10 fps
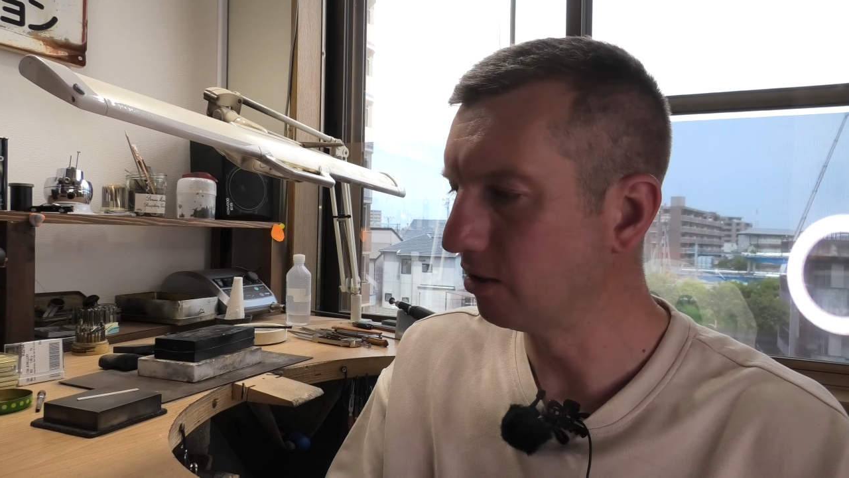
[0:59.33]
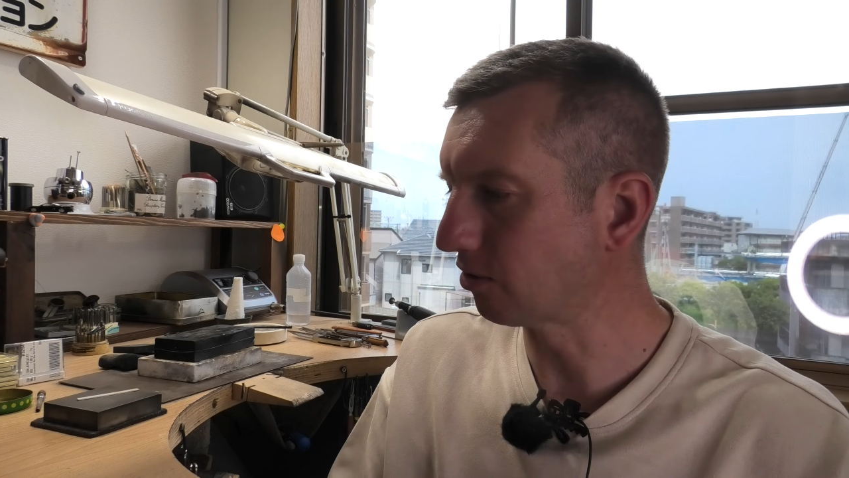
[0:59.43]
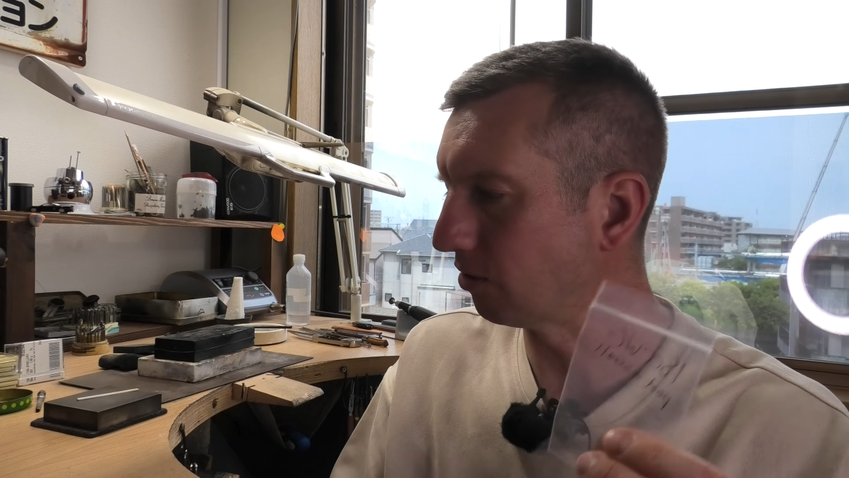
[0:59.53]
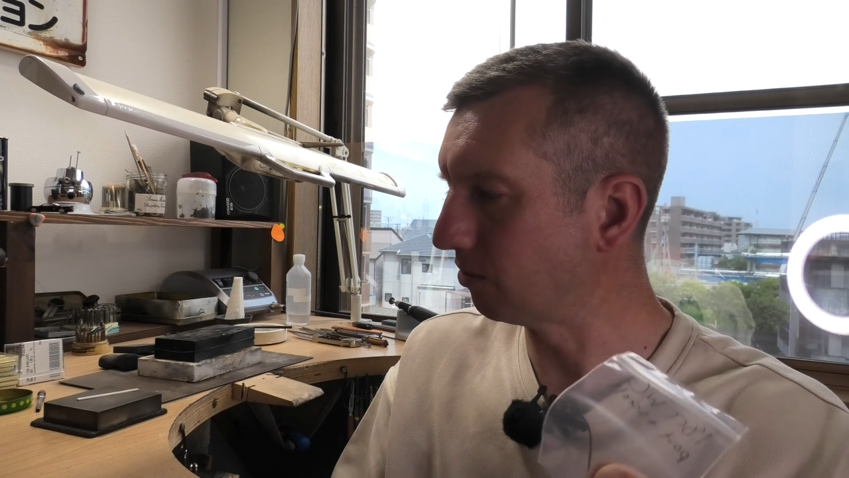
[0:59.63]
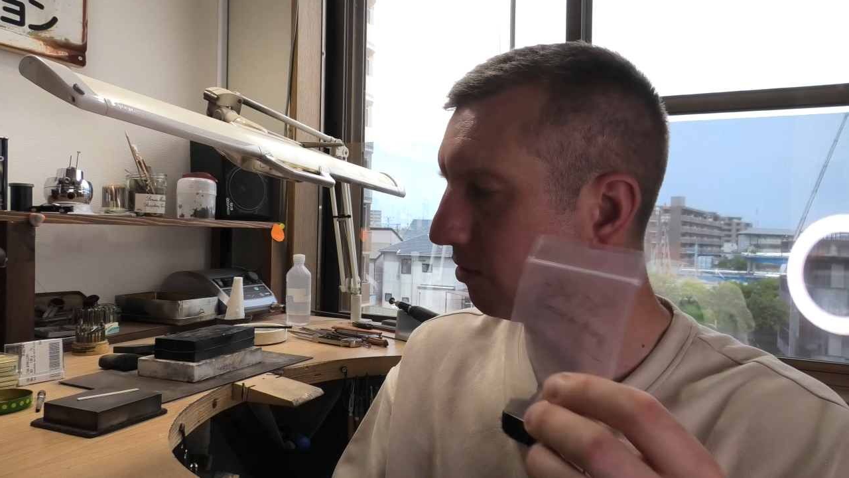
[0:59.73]

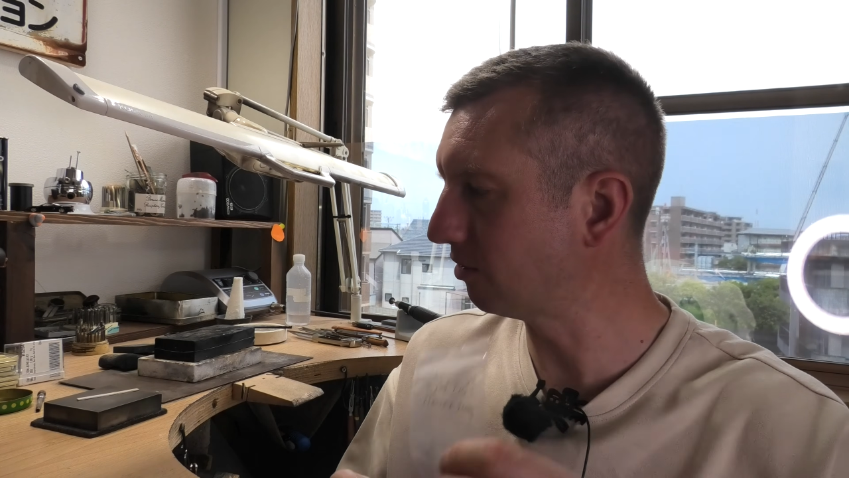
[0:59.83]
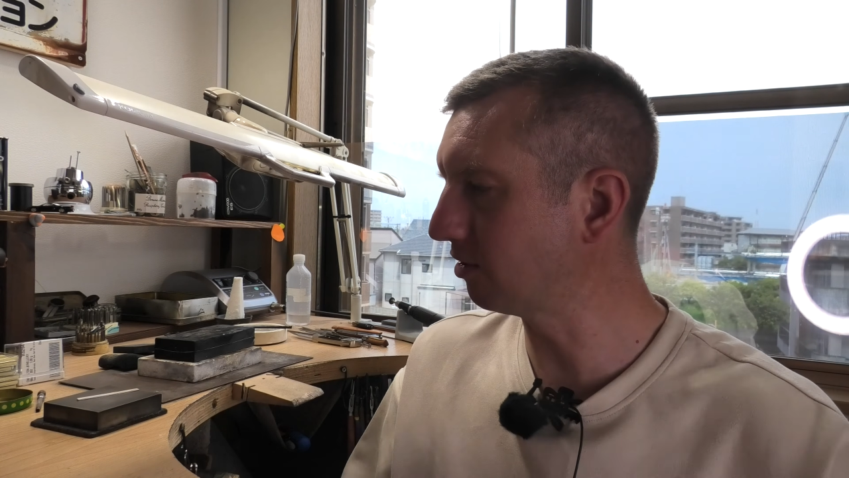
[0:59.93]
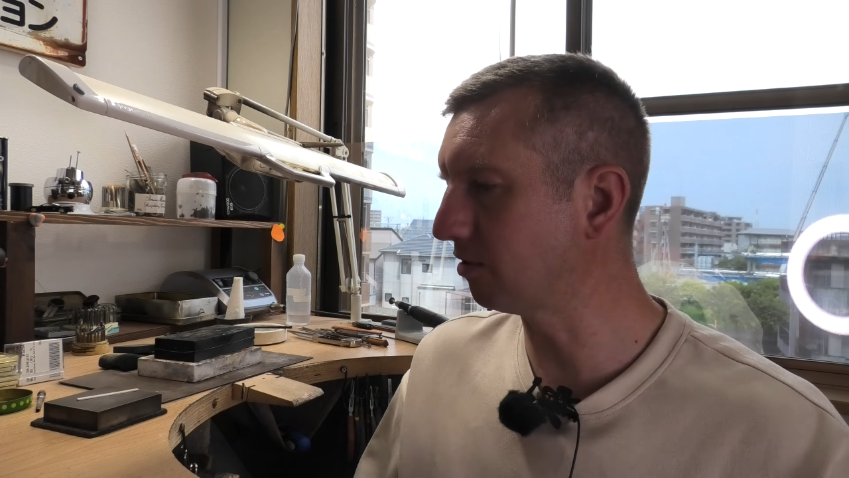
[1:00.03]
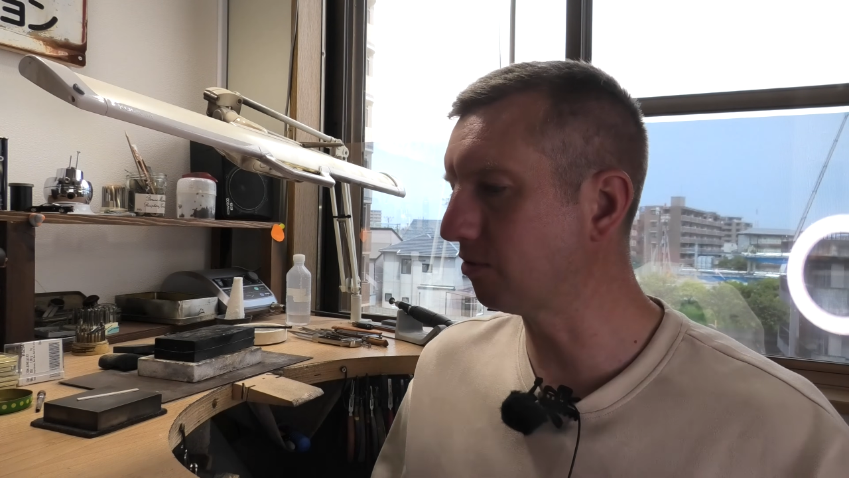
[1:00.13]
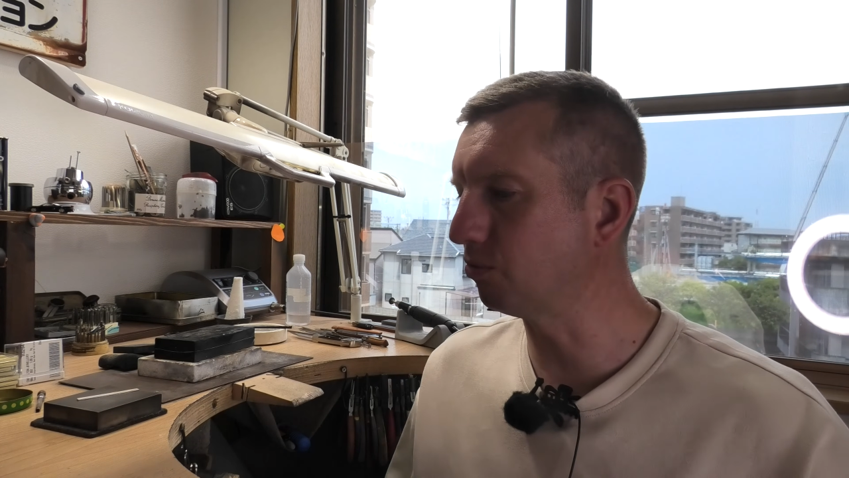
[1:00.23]
So
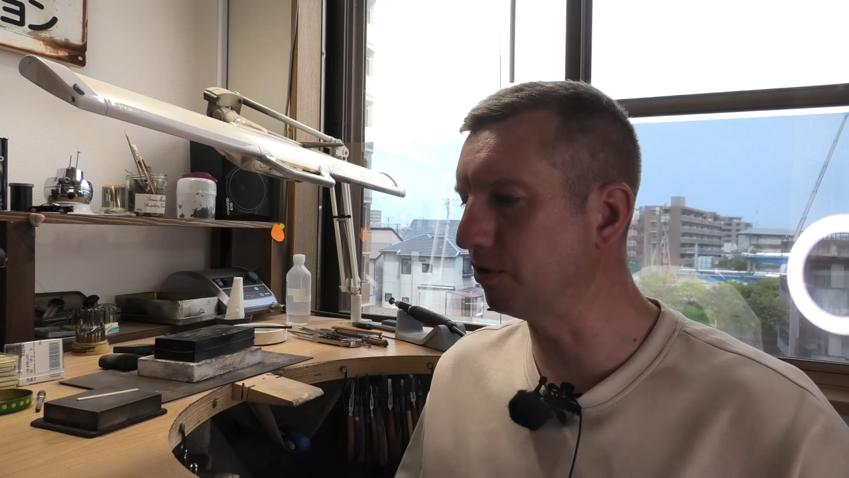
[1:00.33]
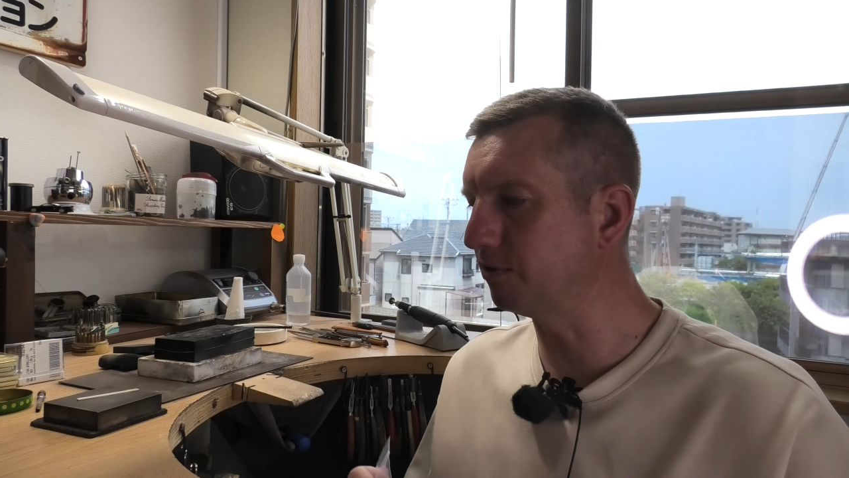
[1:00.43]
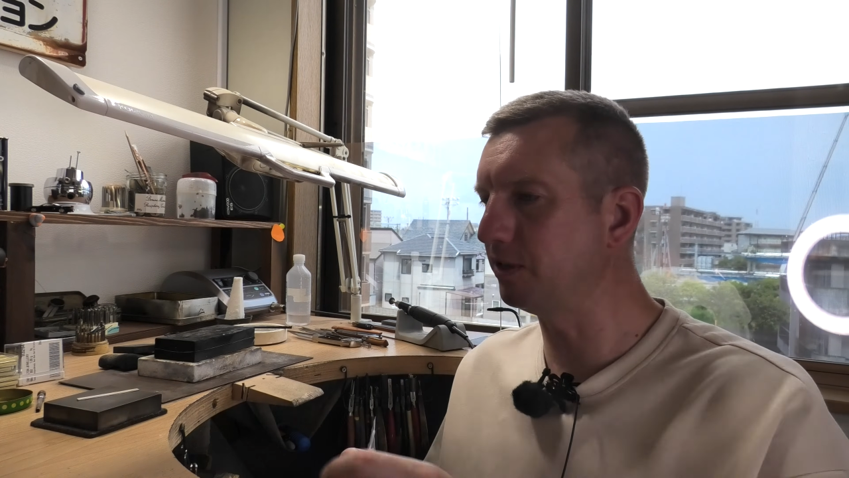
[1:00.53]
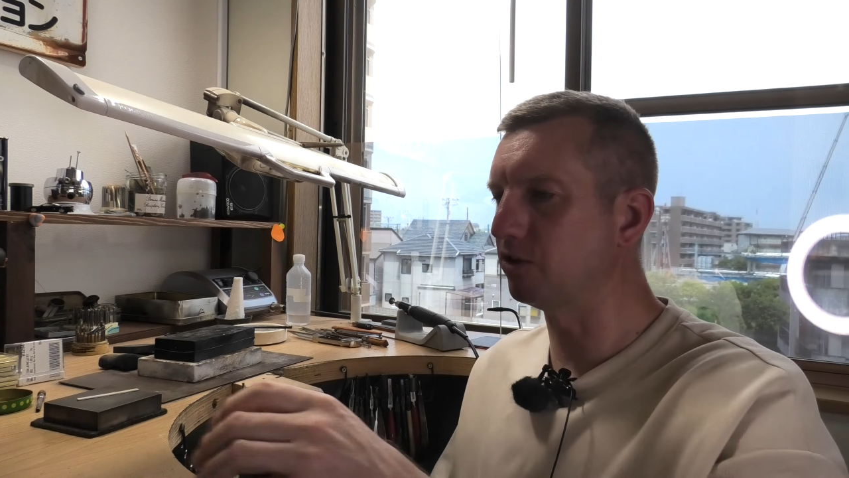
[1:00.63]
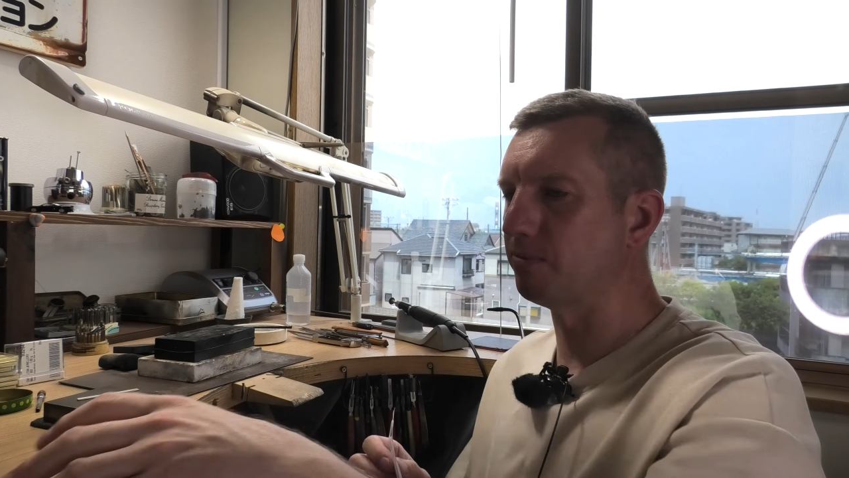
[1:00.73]
that's what
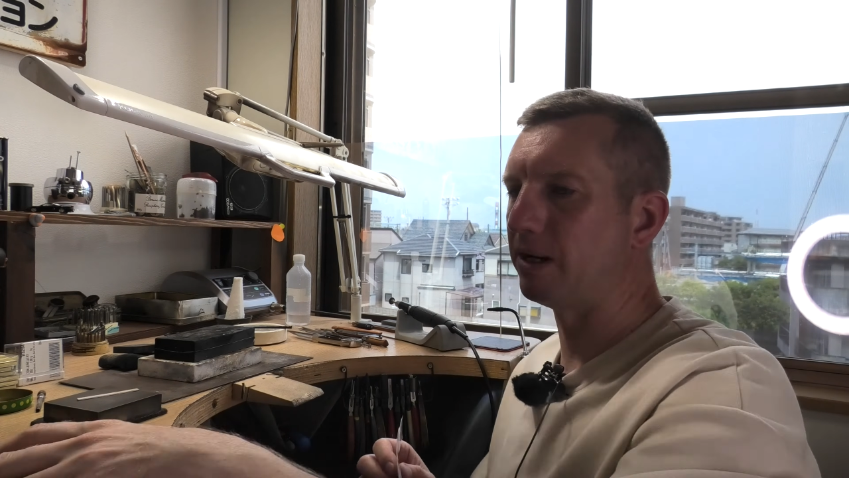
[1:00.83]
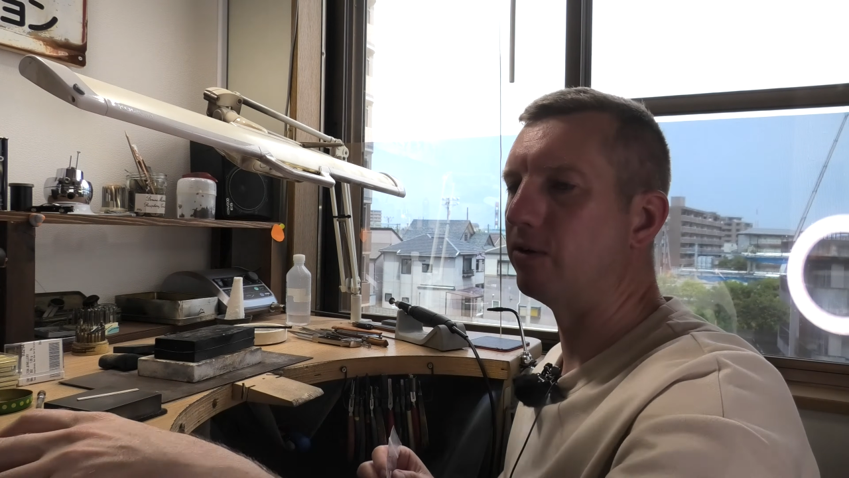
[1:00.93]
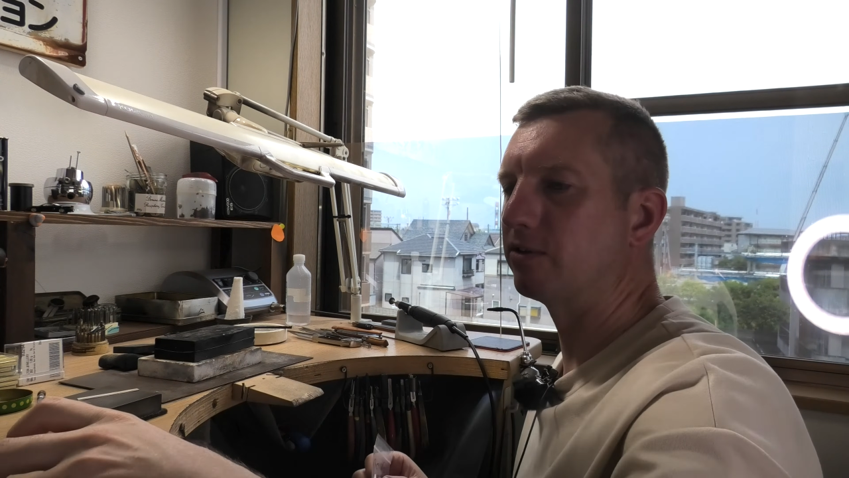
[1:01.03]
this video is about.